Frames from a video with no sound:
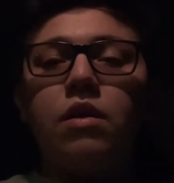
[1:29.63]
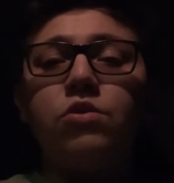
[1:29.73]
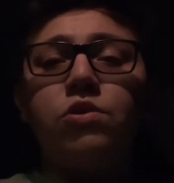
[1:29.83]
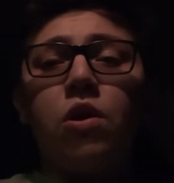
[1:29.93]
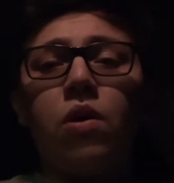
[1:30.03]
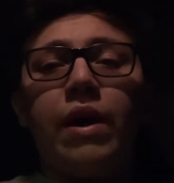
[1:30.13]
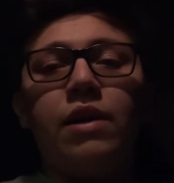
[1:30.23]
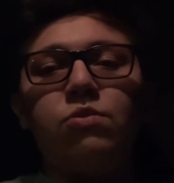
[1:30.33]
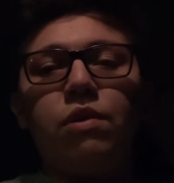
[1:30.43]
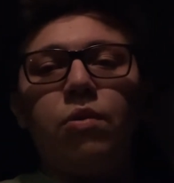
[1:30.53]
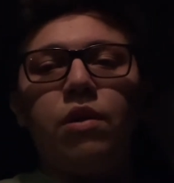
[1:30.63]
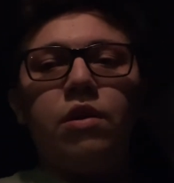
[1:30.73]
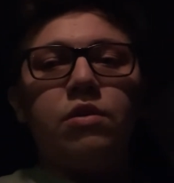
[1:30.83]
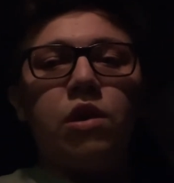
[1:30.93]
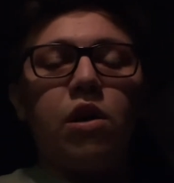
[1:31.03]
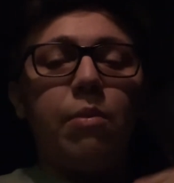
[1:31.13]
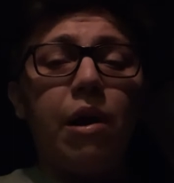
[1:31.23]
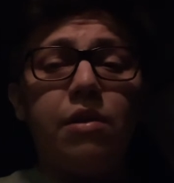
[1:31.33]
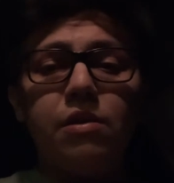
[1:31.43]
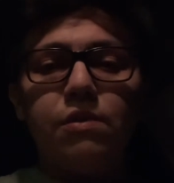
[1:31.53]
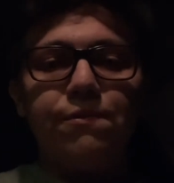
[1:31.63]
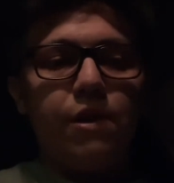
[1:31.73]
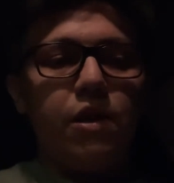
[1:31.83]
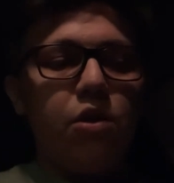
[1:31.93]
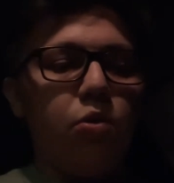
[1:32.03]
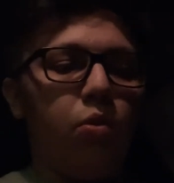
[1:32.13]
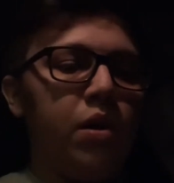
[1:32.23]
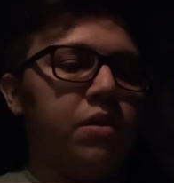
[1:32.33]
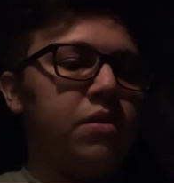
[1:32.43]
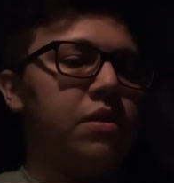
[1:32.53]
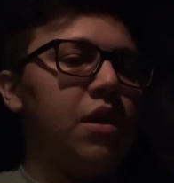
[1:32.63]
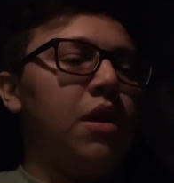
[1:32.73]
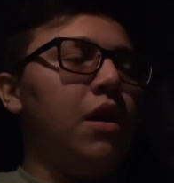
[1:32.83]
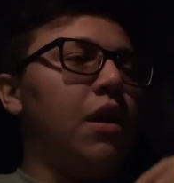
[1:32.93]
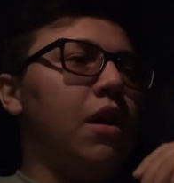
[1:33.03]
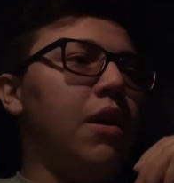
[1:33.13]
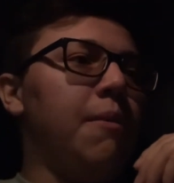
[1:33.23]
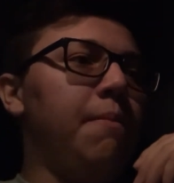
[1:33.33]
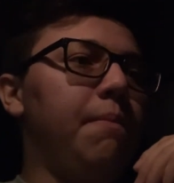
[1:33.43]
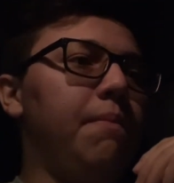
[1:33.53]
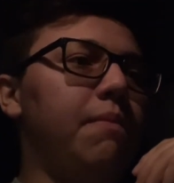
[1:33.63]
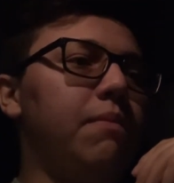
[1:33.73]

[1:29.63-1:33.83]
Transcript: So I guess what I wanted to talk about in this video was, where